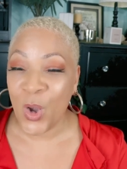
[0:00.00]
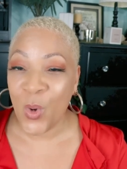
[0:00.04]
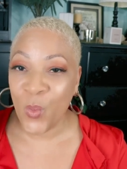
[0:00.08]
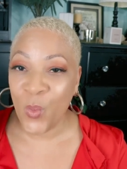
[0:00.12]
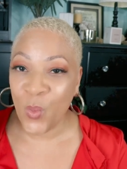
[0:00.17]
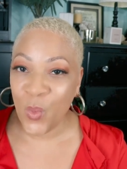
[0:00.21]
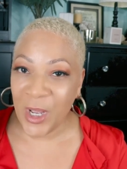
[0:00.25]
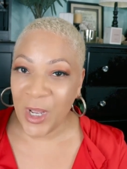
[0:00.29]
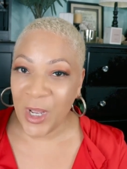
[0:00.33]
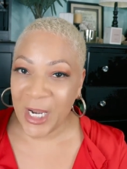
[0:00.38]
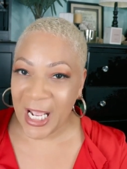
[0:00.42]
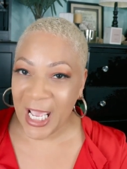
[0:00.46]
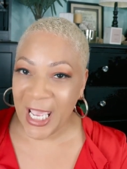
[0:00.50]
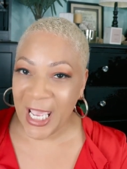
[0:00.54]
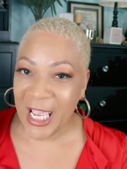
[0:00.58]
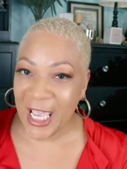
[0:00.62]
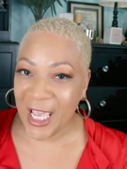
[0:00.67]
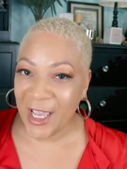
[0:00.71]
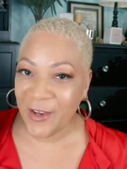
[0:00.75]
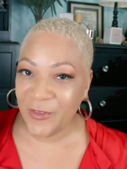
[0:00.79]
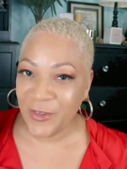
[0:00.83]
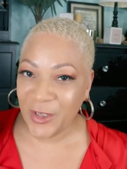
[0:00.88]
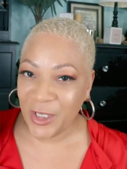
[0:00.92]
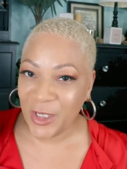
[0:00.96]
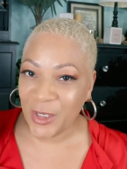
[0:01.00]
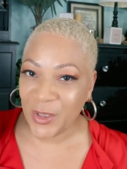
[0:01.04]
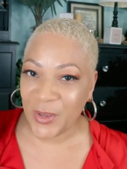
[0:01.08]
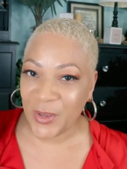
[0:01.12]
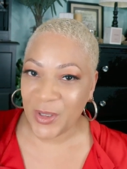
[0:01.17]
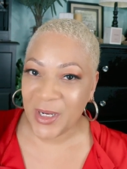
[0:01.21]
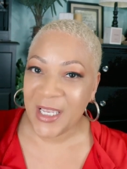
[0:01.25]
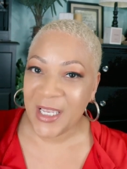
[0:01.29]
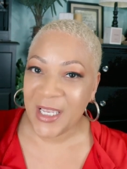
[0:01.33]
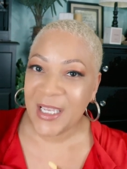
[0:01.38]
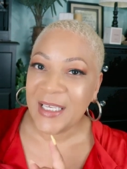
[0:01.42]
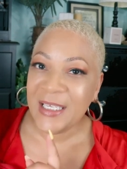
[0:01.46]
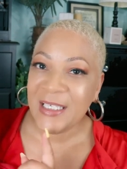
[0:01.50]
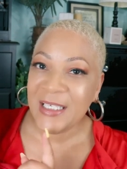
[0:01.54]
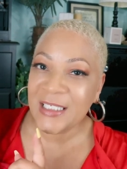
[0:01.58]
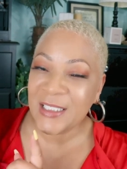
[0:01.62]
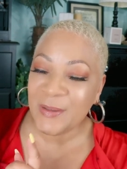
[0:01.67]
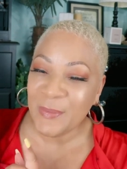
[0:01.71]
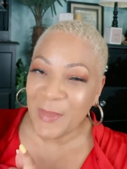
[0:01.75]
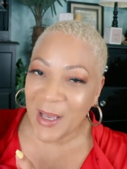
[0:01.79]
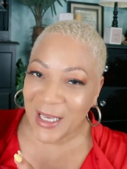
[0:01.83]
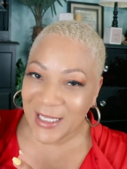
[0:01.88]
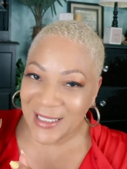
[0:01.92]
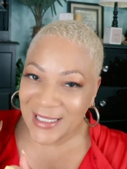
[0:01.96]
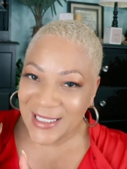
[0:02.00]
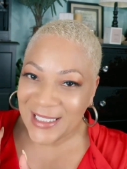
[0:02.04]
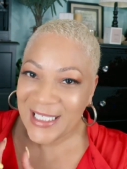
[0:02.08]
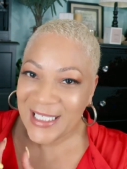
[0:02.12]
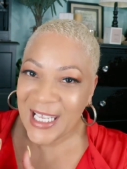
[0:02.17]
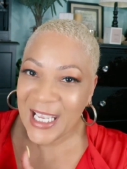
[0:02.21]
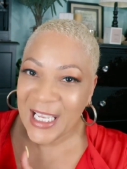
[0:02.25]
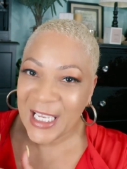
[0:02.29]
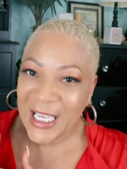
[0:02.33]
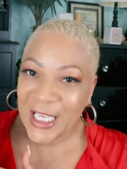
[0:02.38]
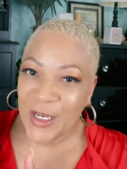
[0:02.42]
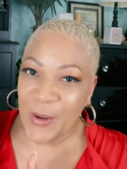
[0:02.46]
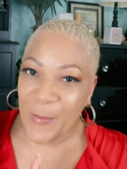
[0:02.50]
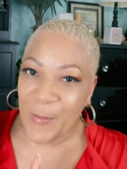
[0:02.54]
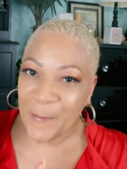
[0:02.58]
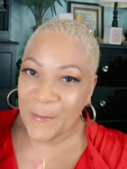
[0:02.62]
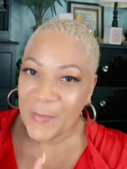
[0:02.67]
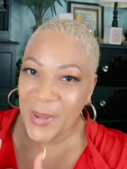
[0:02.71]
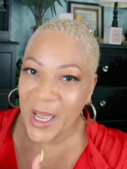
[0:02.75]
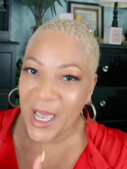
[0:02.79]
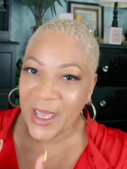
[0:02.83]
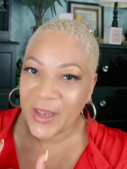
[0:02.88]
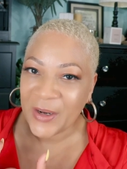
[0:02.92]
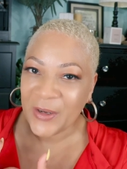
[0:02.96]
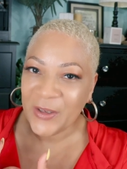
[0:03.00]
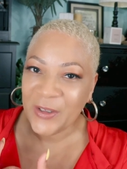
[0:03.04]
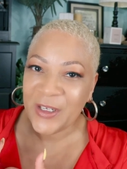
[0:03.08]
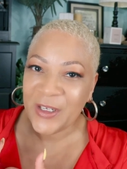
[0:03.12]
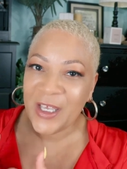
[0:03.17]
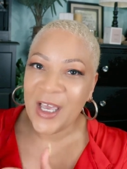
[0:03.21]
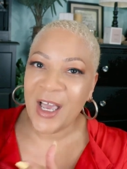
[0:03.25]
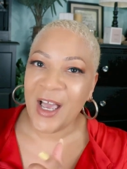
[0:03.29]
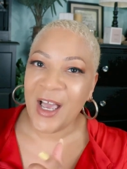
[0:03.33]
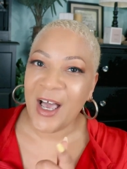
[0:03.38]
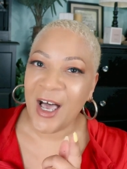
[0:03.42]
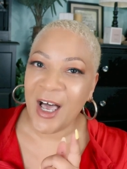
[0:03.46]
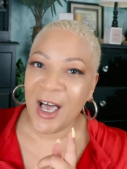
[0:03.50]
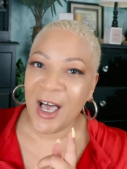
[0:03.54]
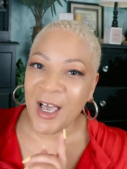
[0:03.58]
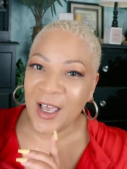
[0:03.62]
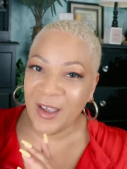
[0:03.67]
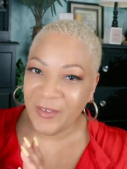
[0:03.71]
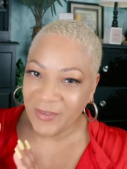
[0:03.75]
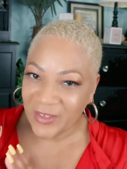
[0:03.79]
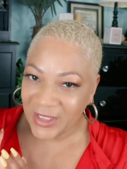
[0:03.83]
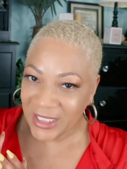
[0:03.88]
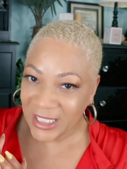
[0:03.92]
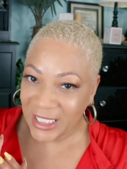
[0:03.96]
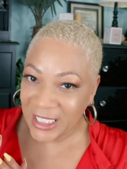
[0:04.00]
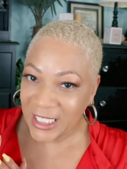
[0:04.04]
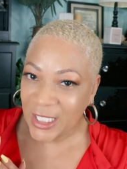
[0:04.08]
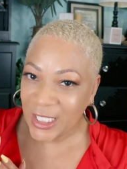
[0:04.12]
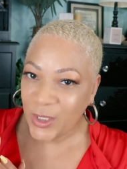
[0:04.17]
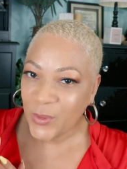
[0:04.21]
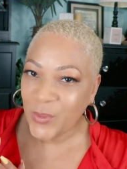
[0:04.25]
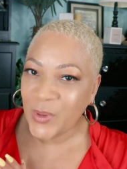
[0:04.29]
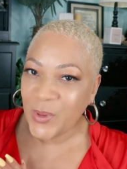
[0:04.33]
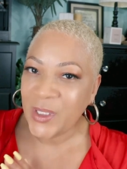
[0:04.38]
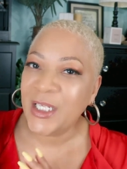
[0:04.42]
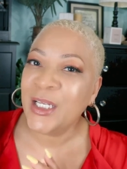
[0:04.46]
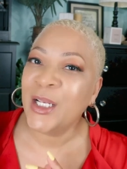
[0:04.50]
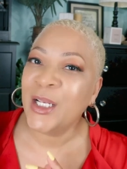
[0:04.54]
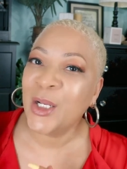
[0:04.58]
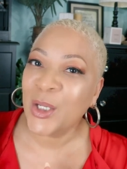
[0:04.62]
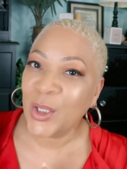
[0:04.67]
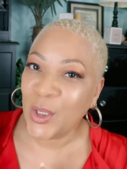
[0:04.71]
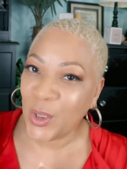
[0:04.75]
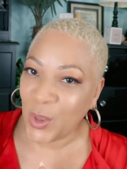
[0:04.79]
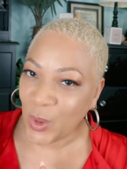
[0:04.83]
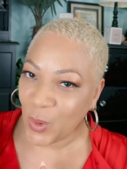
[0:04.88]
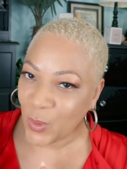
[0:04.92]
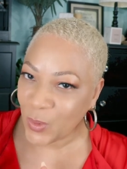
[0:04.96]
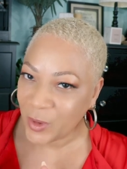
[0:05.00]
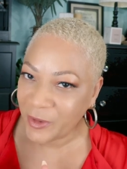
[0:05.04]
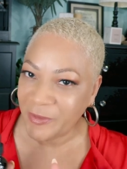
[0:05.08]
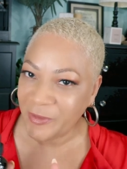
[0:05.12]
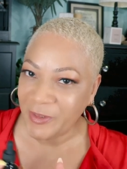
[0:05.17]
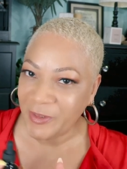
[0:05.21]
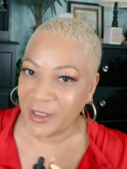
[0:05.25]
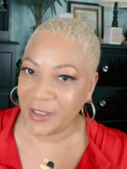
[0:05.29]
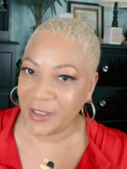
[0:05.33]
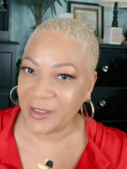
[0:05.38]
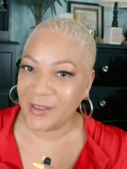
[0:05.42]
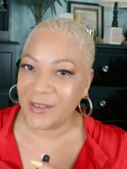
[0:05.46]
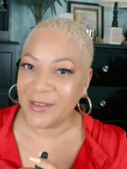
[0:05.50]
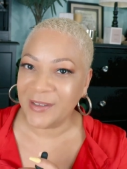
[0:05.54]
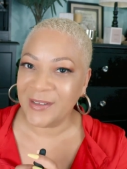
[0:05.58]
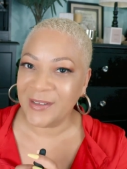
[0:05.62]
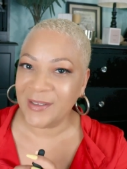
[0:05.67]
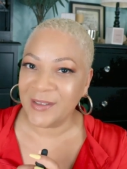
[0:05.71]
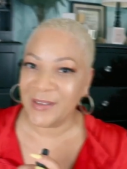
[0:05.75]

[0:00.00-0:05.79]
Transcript: what I have here is my second bottle of liquid chlorophyll.